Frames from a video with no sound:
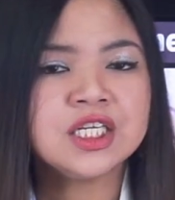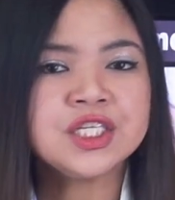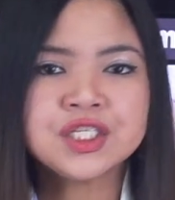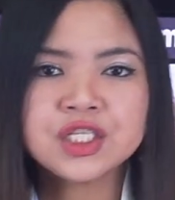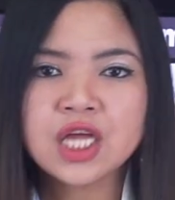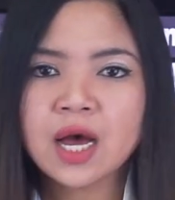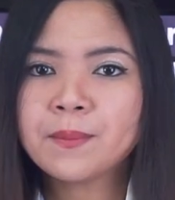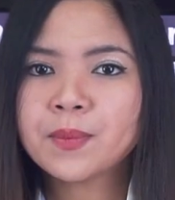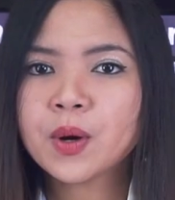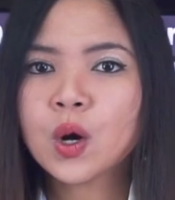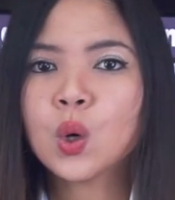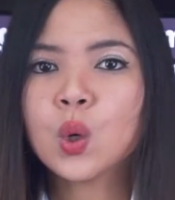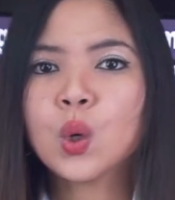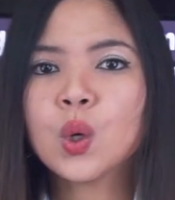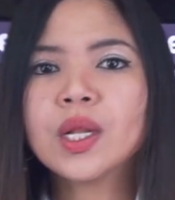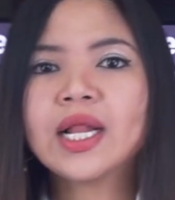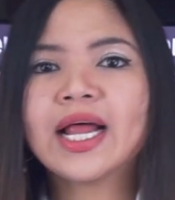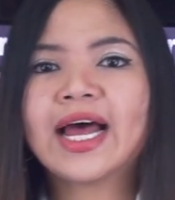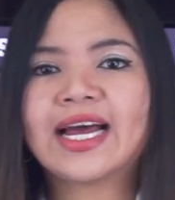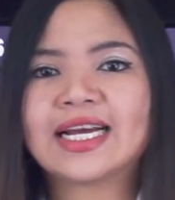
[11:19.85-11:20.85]
Stop
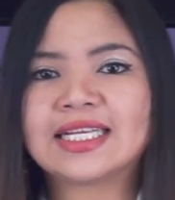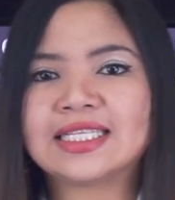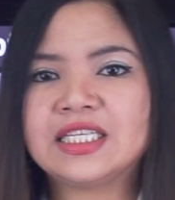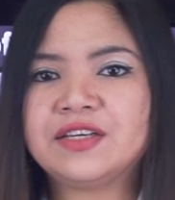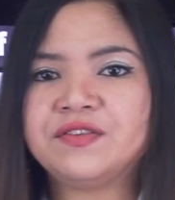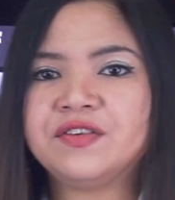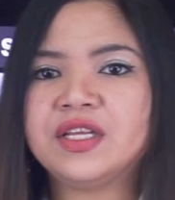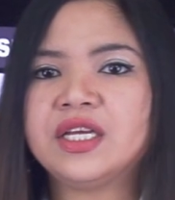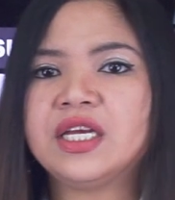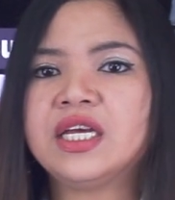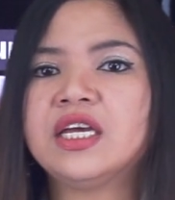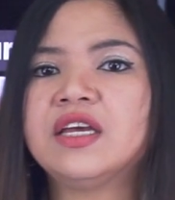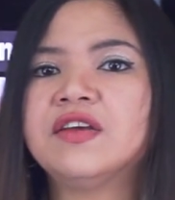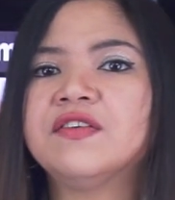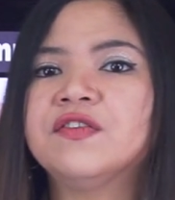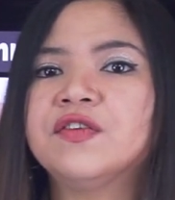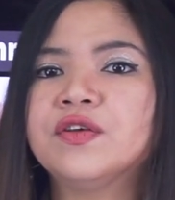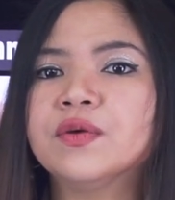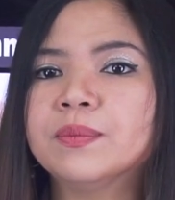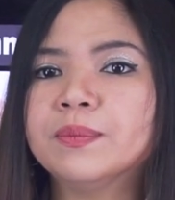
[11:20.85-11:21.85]
all activity
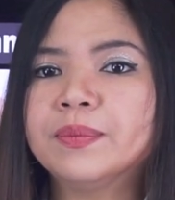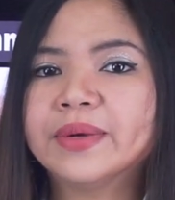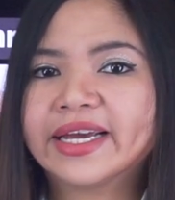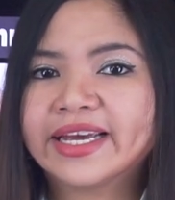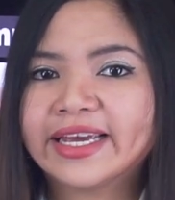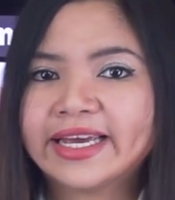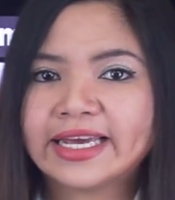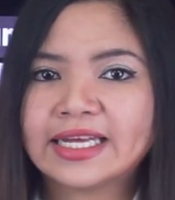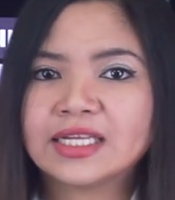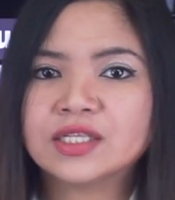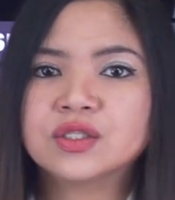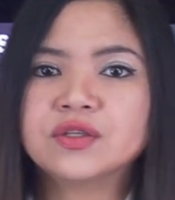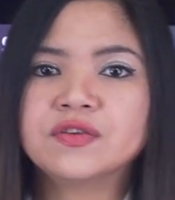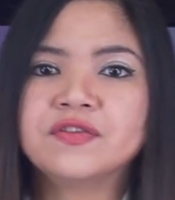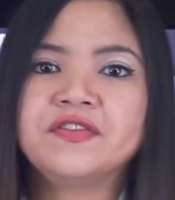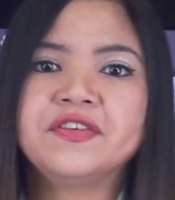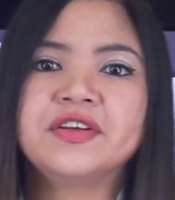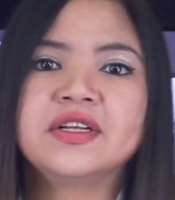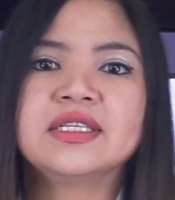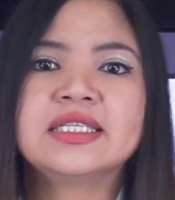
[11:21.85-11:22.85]
if you begin to
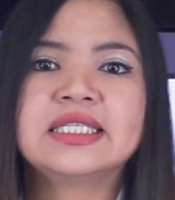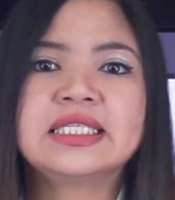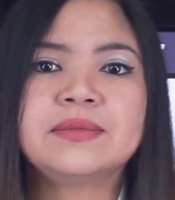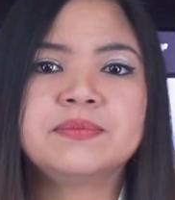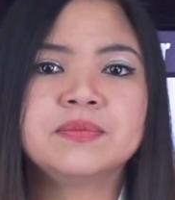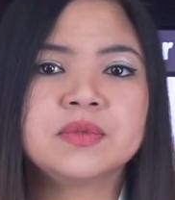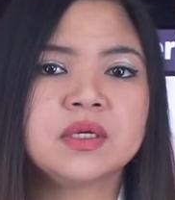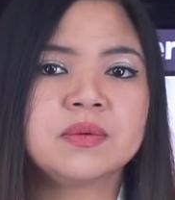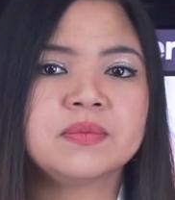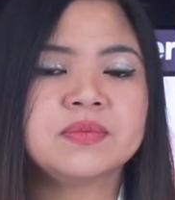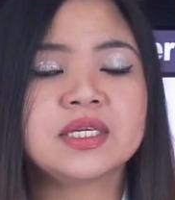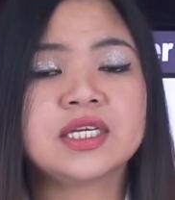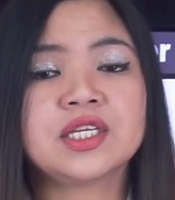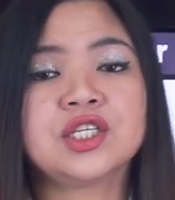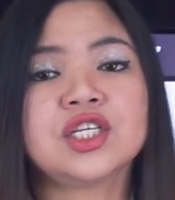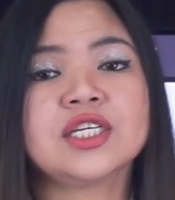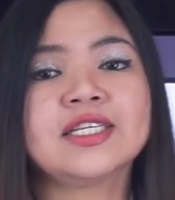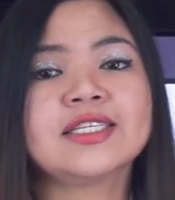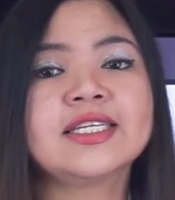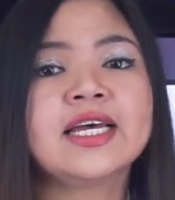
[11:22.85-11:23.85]
feel symptoms
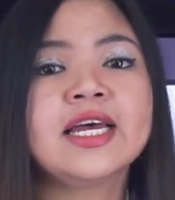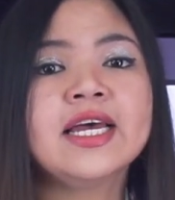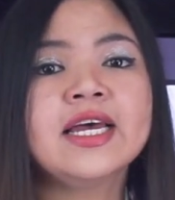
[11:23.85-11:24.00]
such as